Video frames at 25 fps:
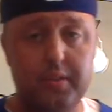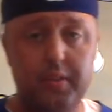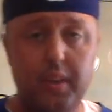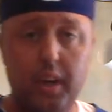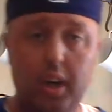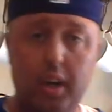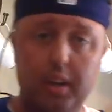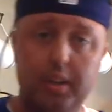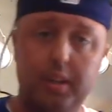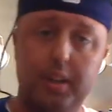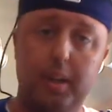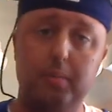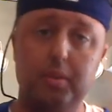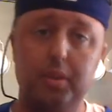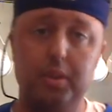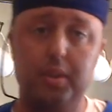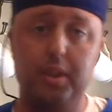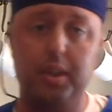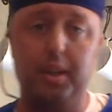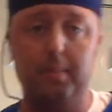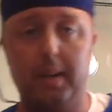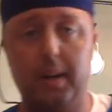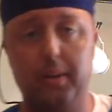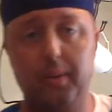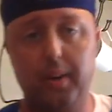of all, I'm doing
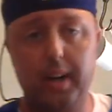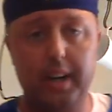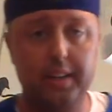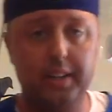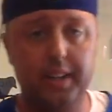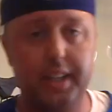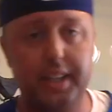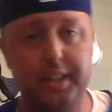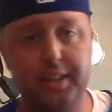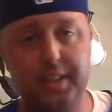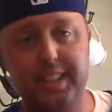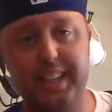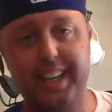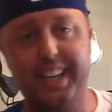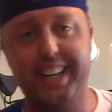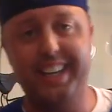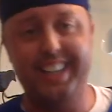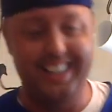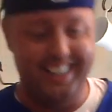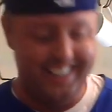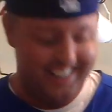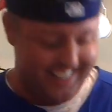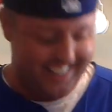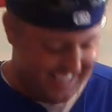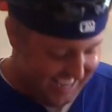it in my right leg
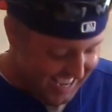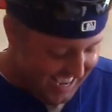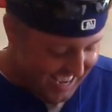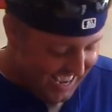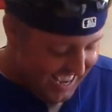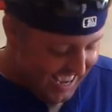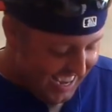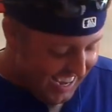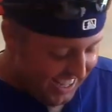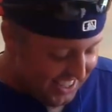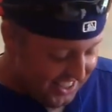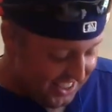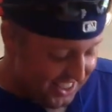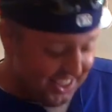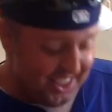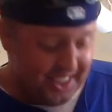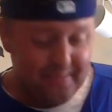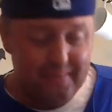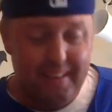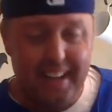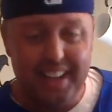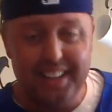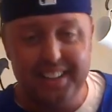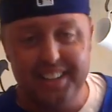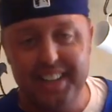today. I did it
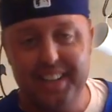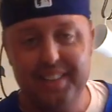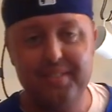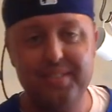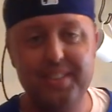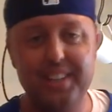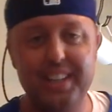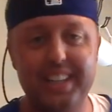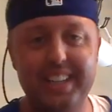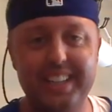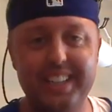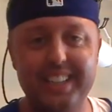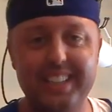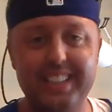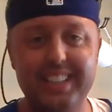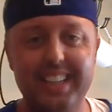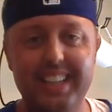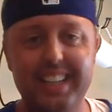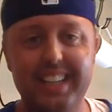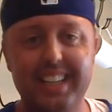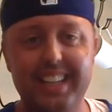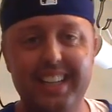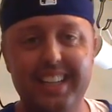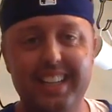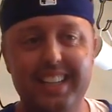in my left leg
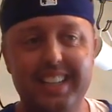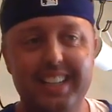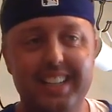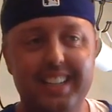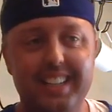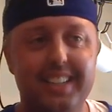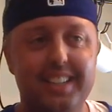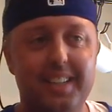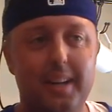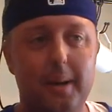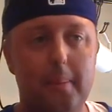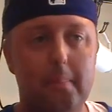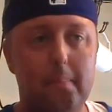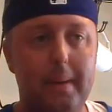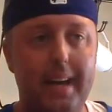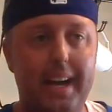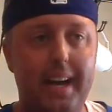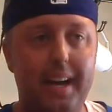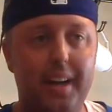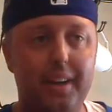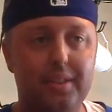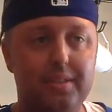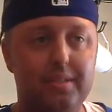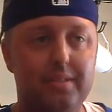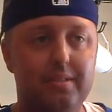
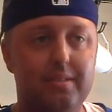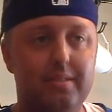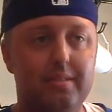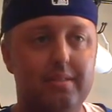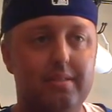about